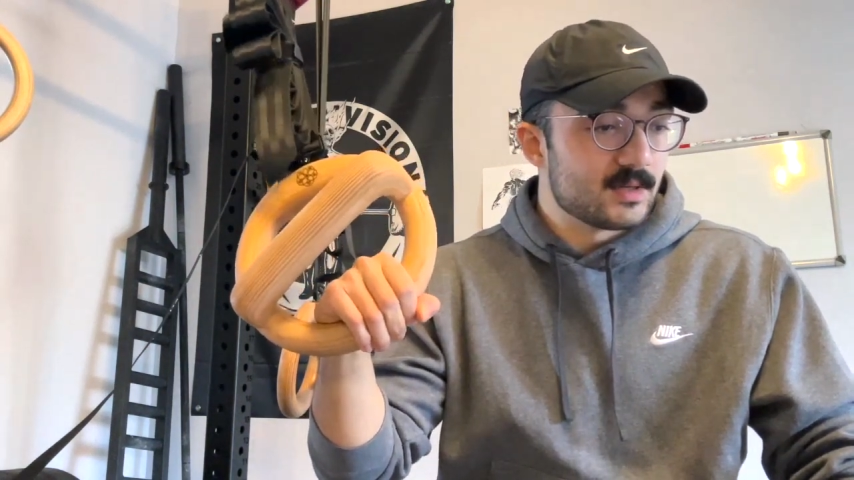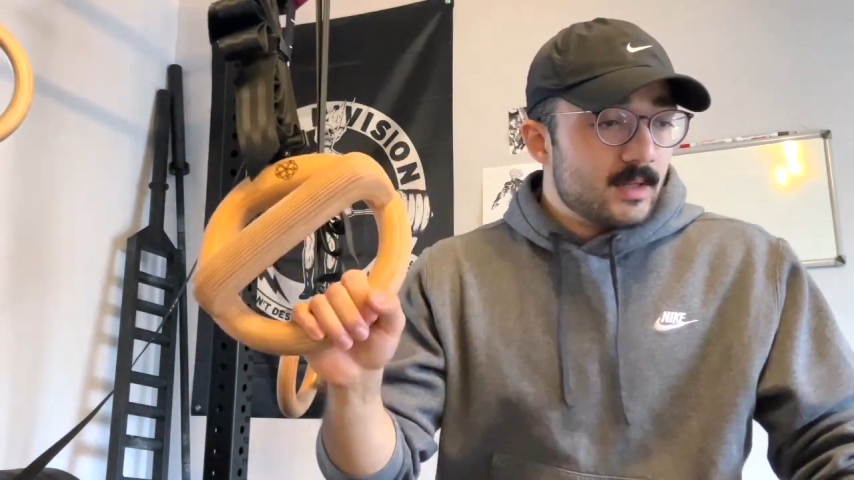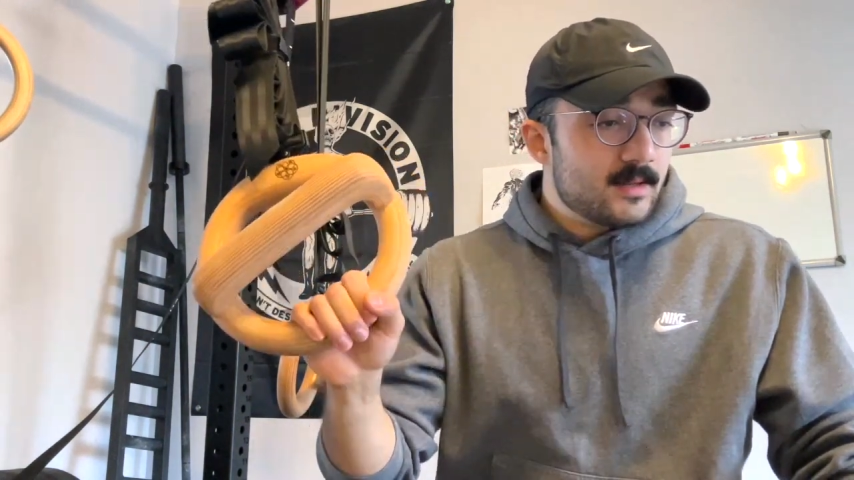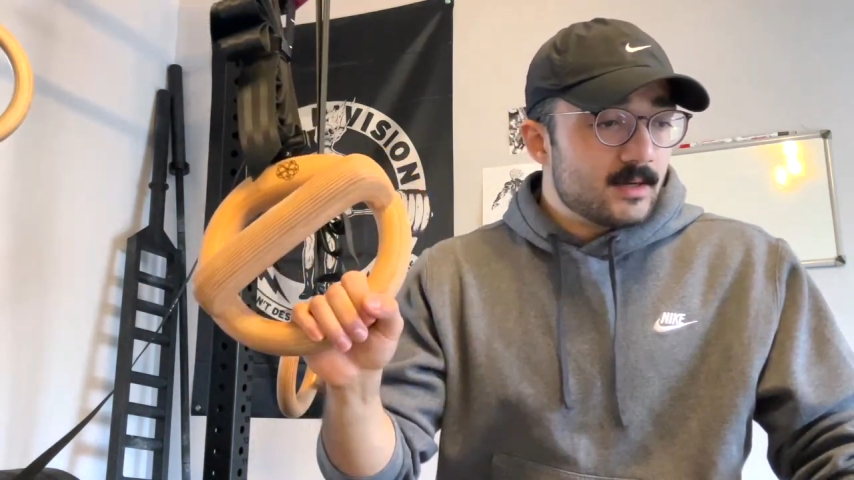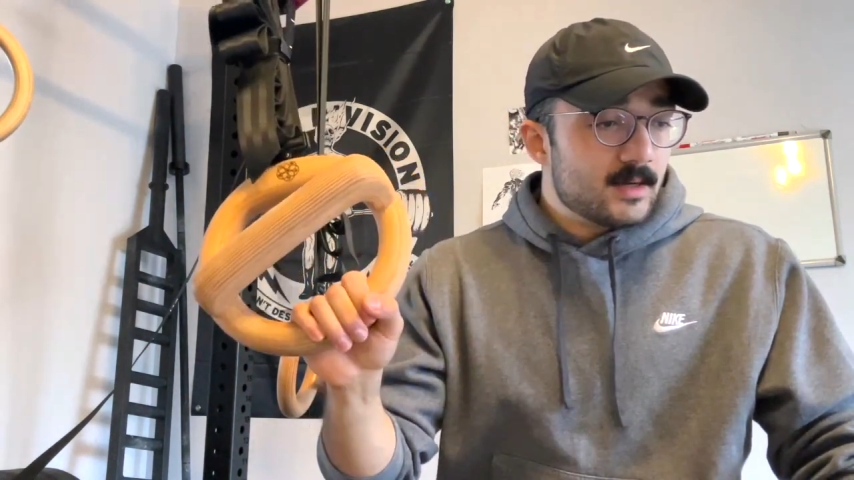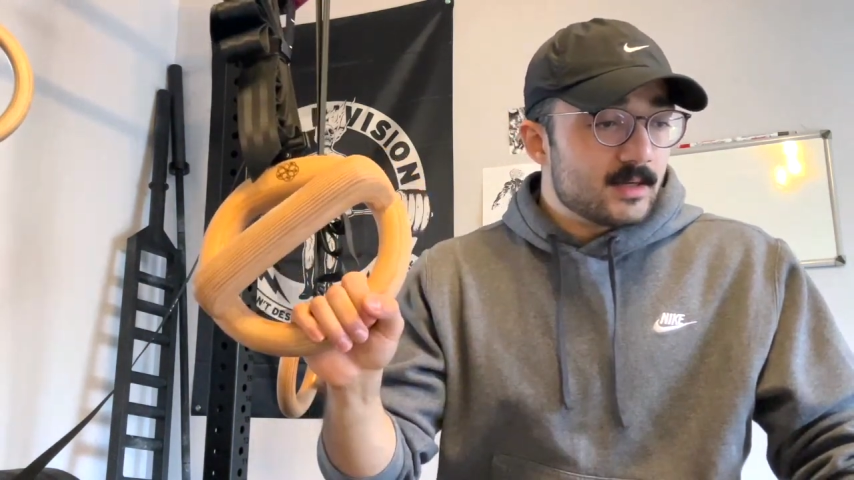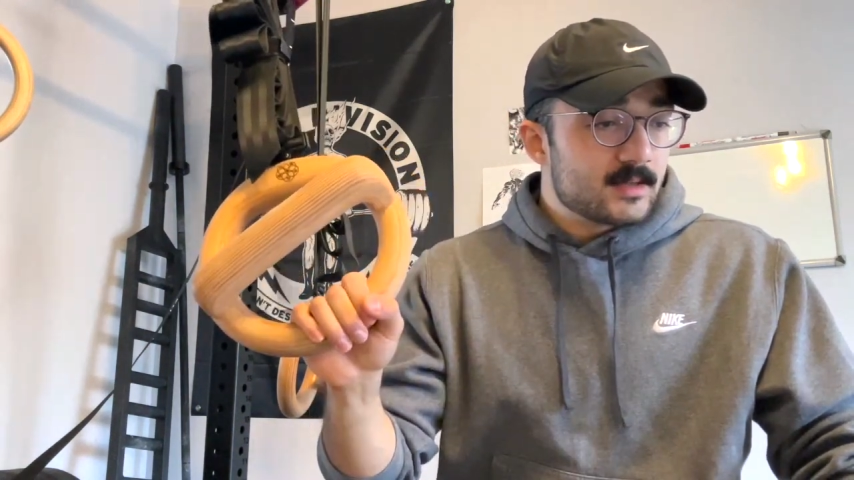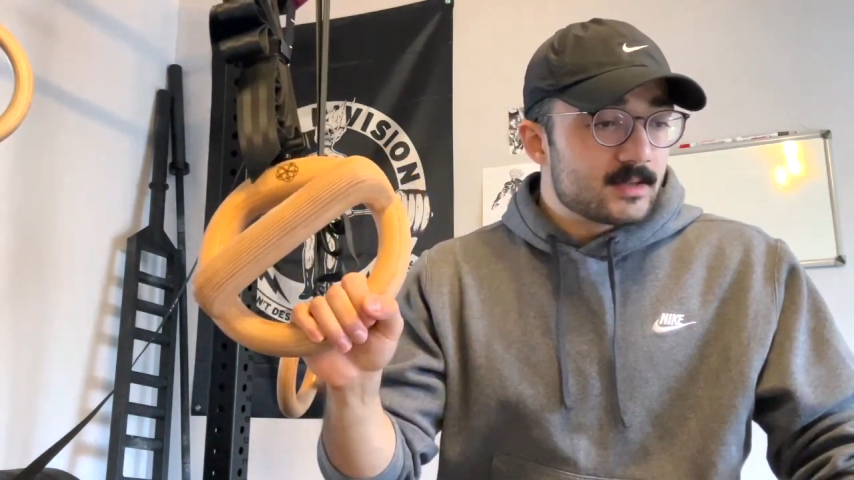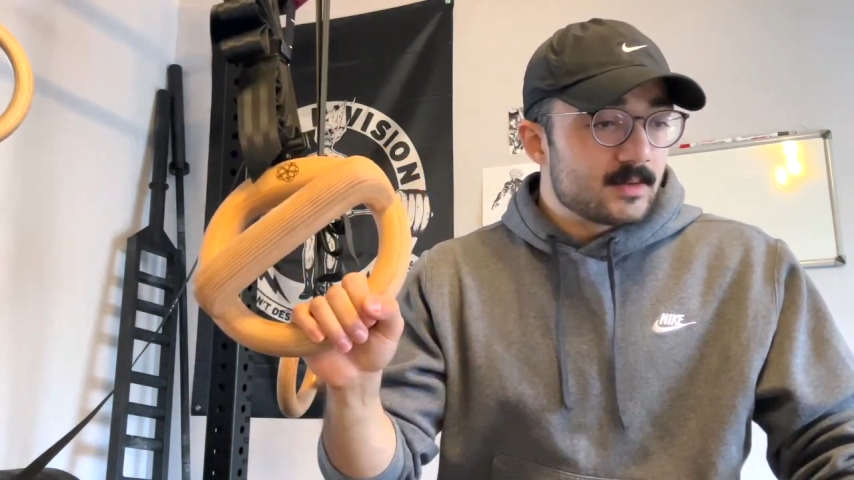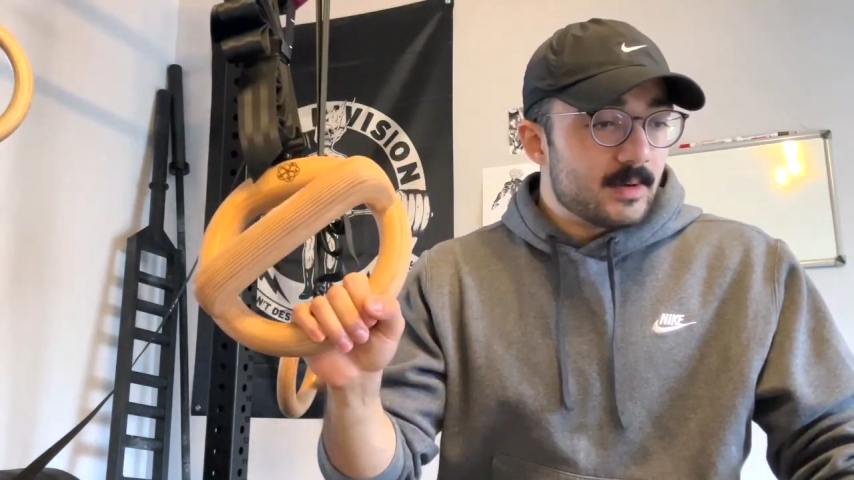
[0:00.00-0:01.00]
Anything
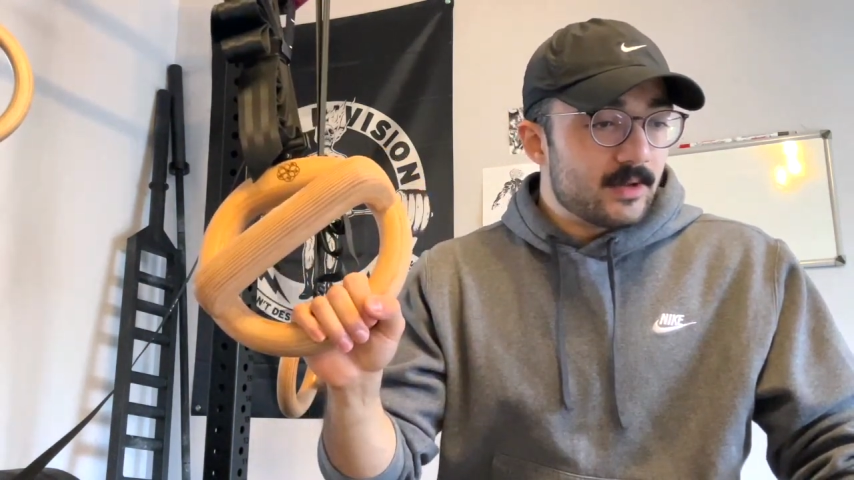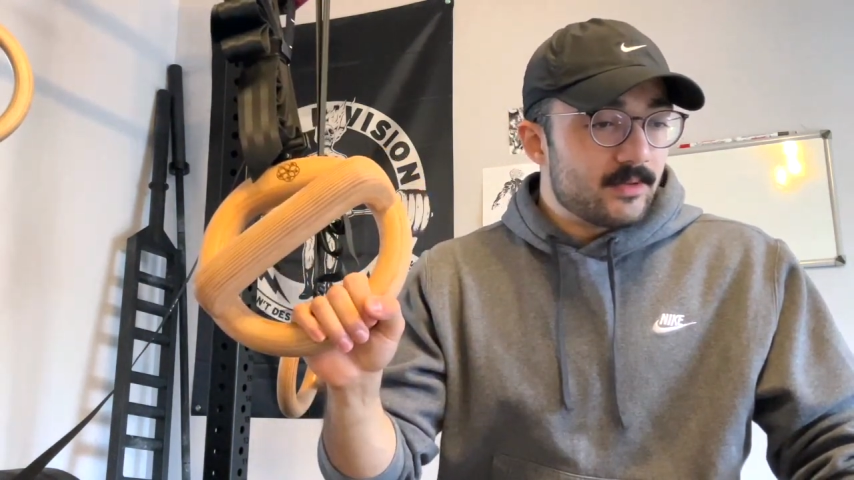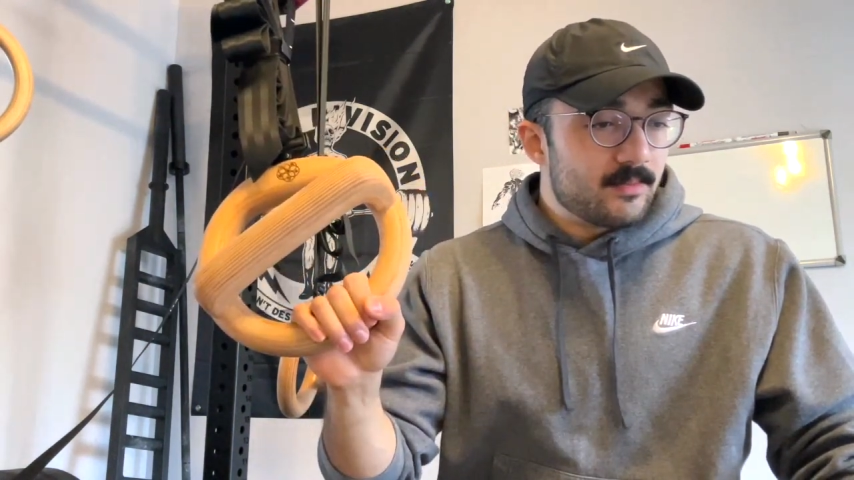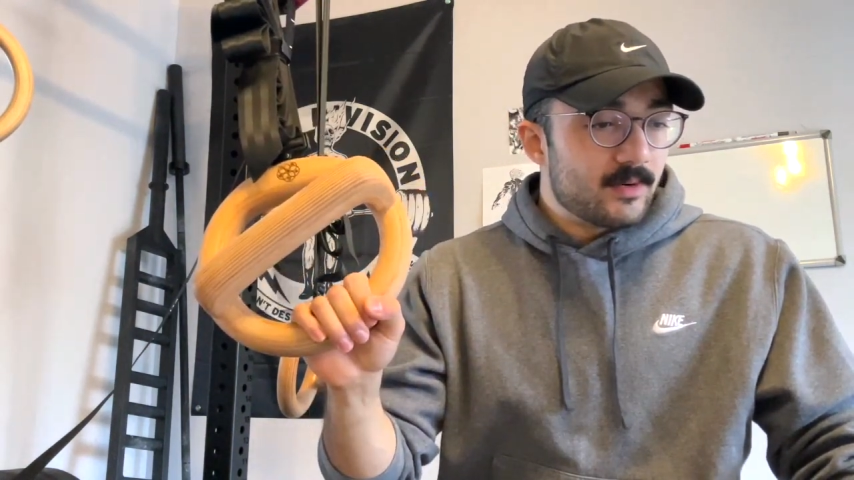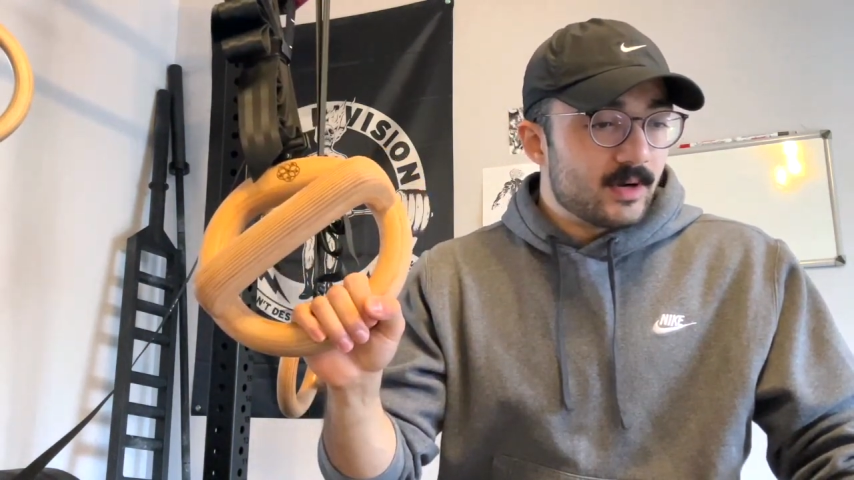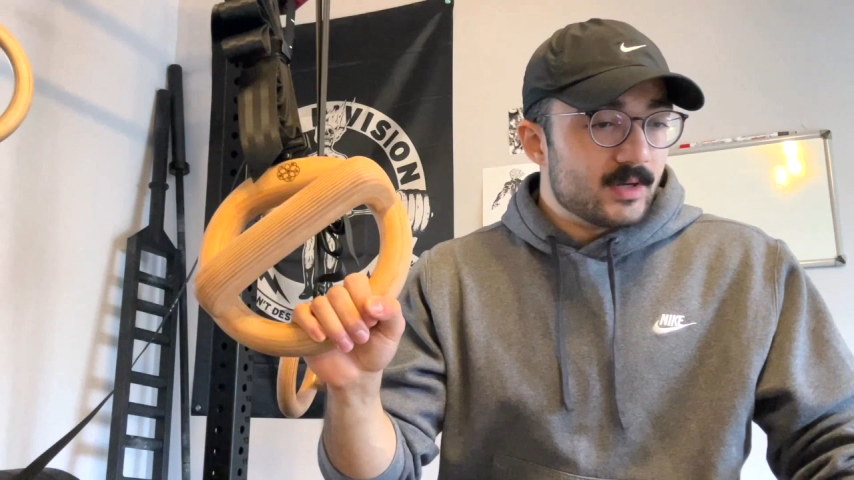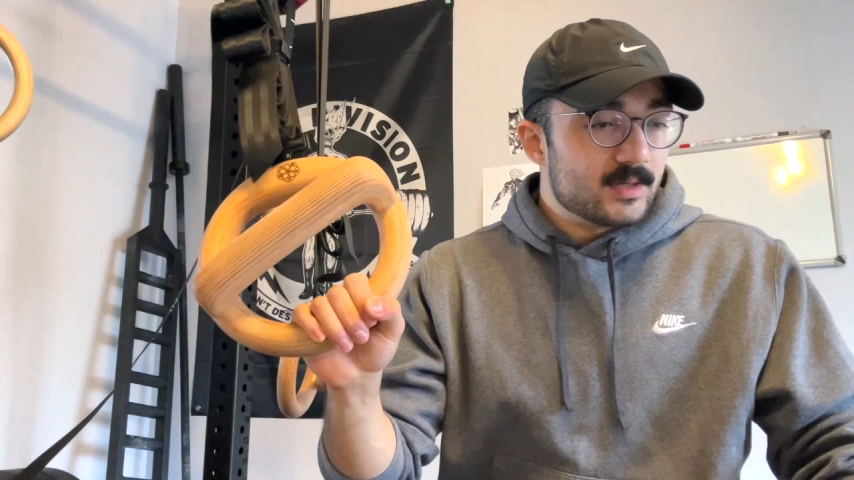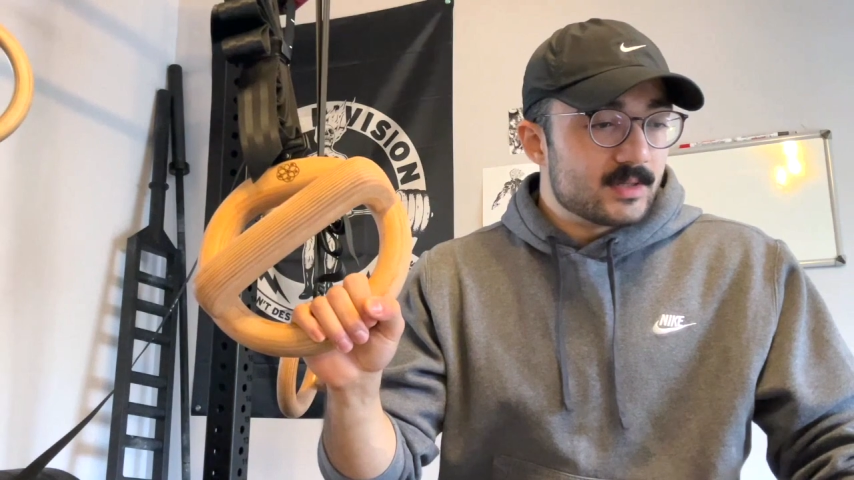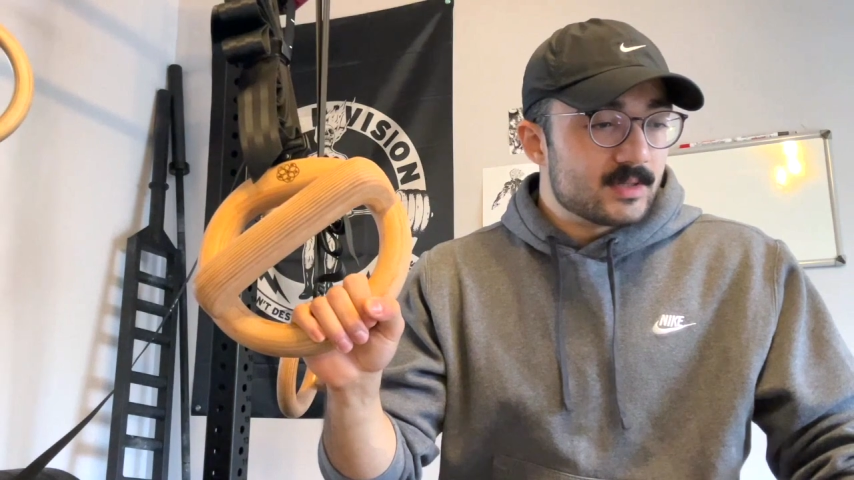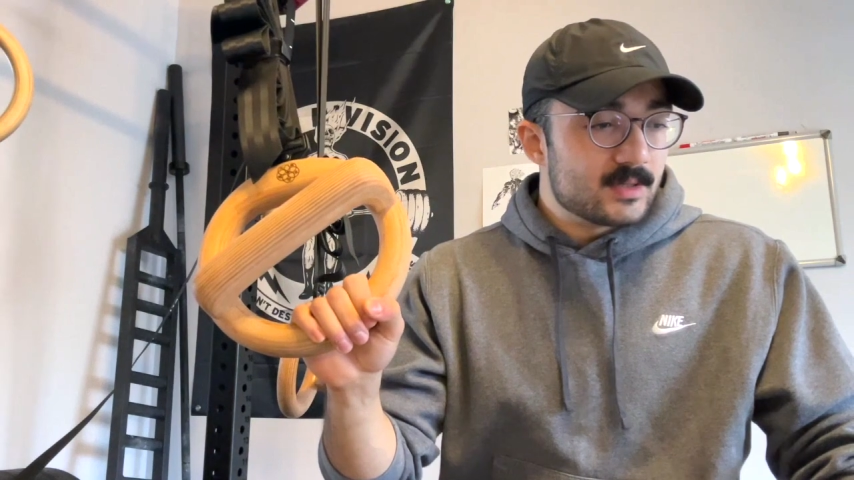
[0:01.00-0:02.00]
else about the
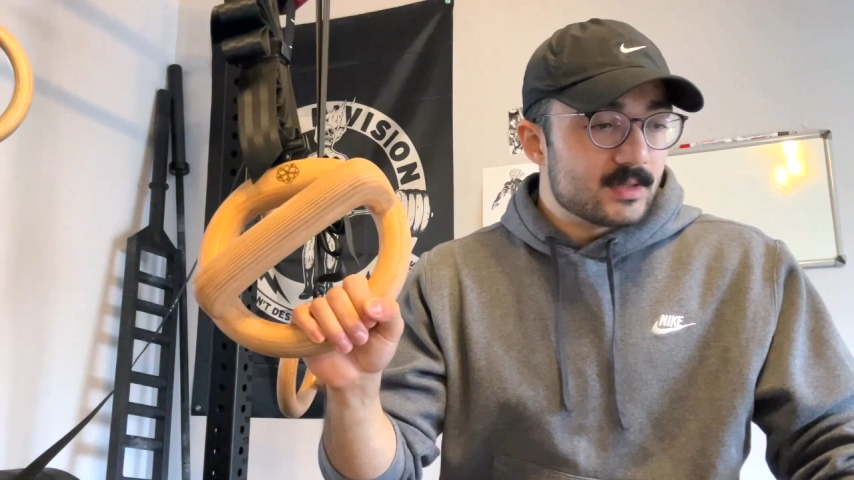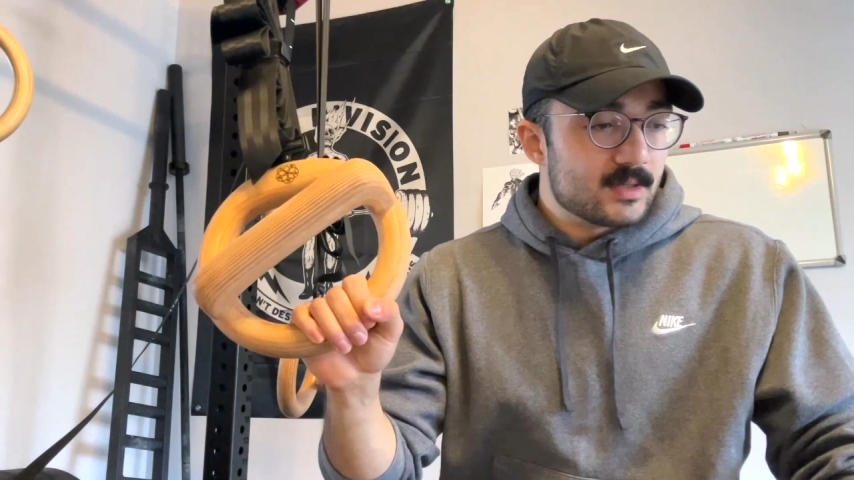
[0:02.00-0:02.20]
price?